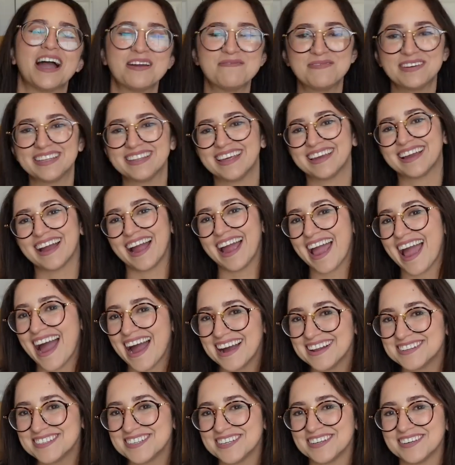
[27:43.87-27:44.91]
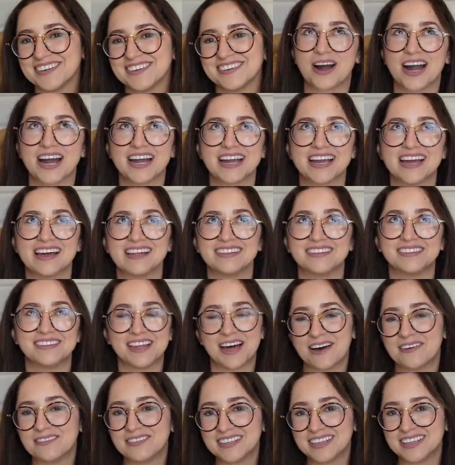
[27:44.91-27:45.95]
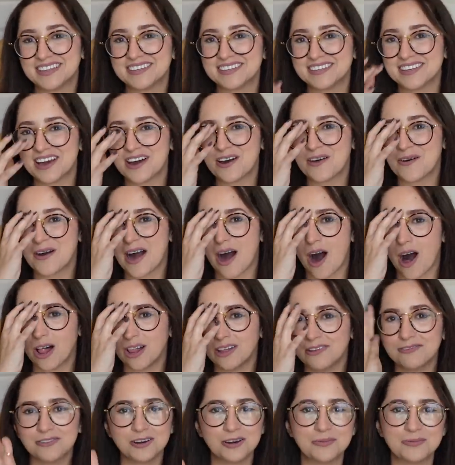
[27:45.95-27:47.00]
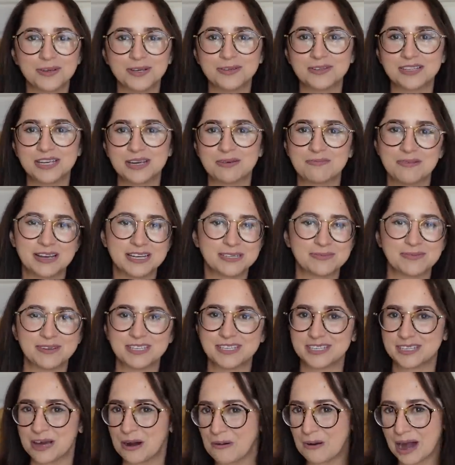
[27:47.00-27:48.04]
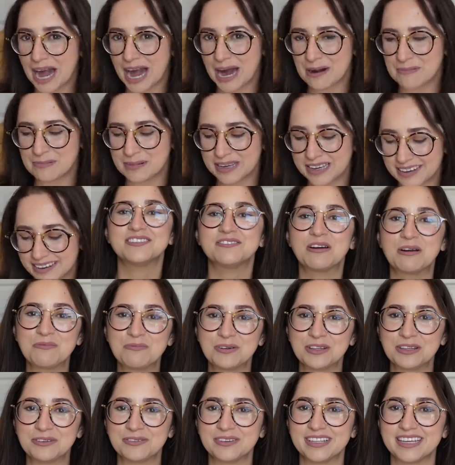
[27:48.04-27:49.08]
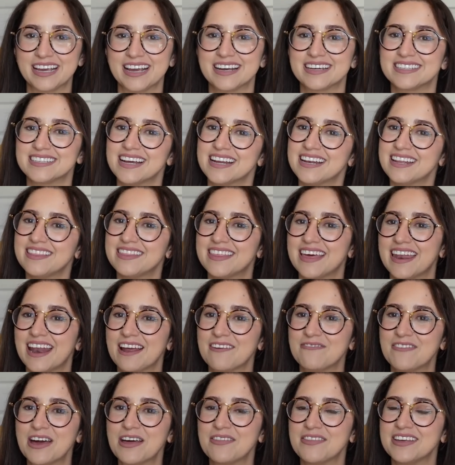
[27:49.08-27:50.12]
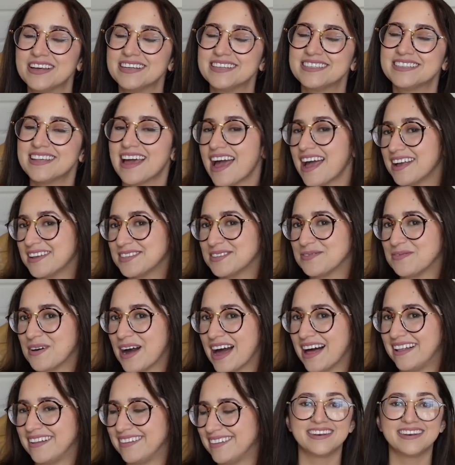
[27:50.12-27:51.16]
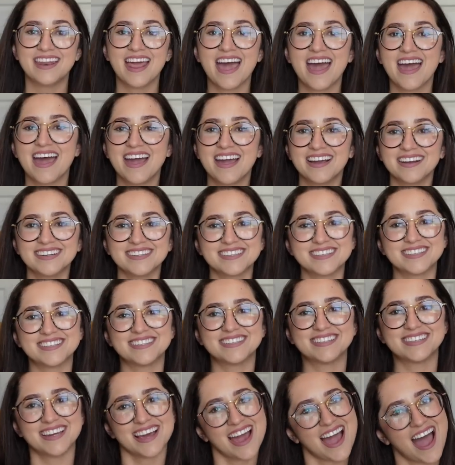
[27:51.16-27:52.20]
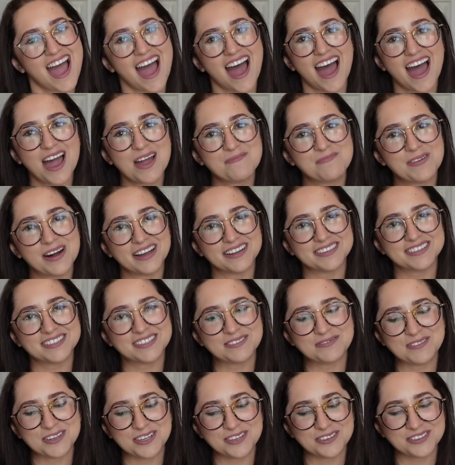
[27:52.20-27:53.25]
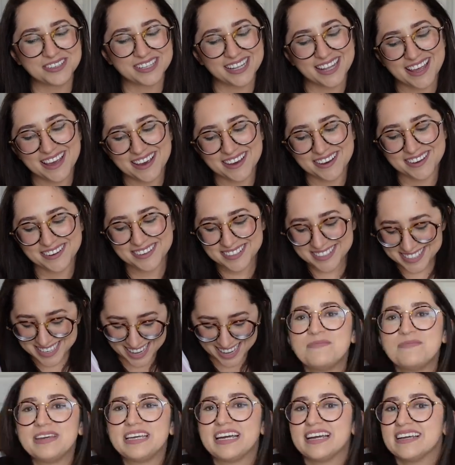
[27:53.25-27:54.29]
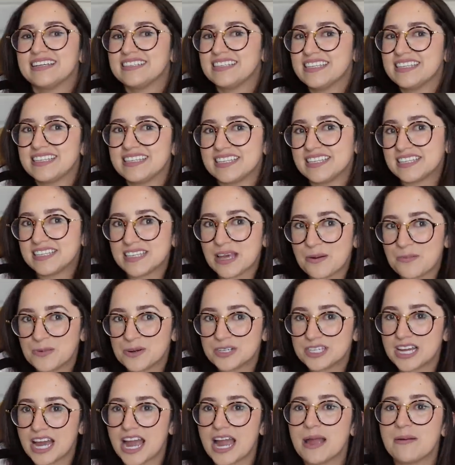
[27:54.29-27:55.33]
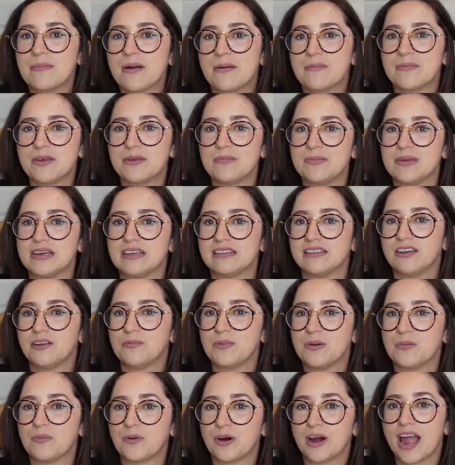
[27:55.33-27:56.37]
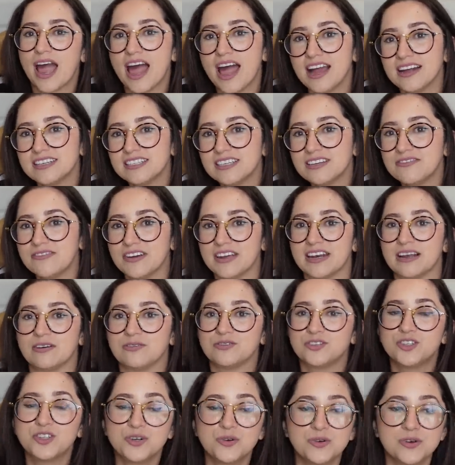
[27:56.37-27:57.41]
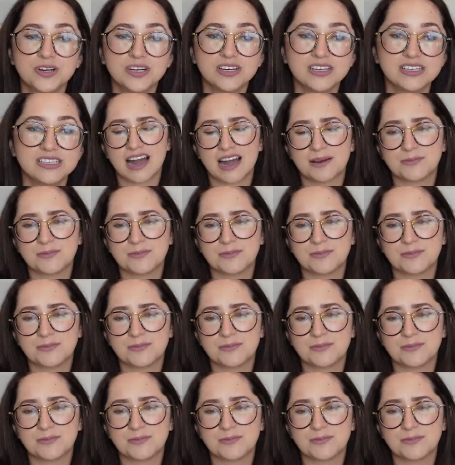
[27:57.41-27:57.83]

I mean, like I had to. I love Lizzo. All of her music makes me so happy. So I'm really, really excited that I found this as well. Next, I bought some new clothes. Because it's the summertime, I'm gonna be a little bit more active and outdoors.